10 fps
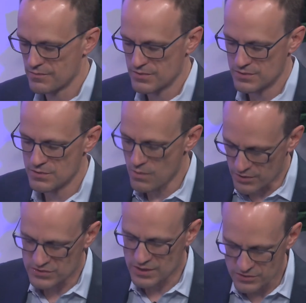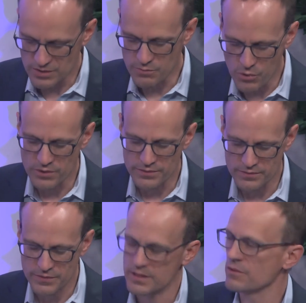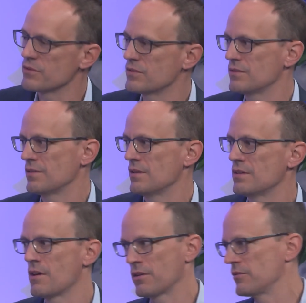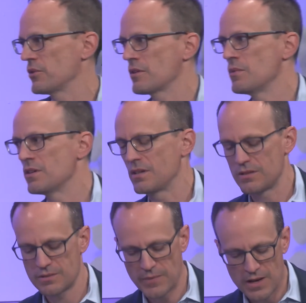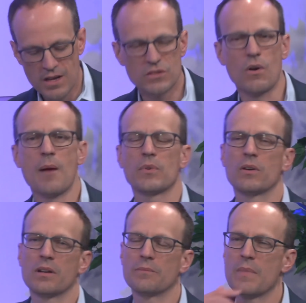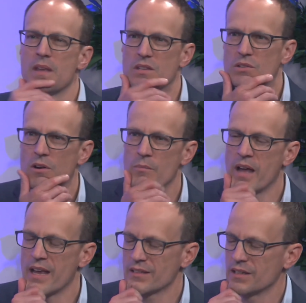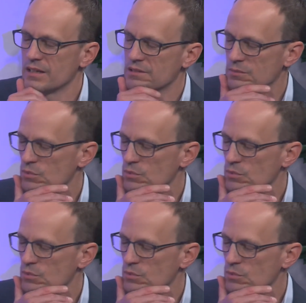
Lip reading: you are such important figures in all of your communities. So I'm going to start by asking some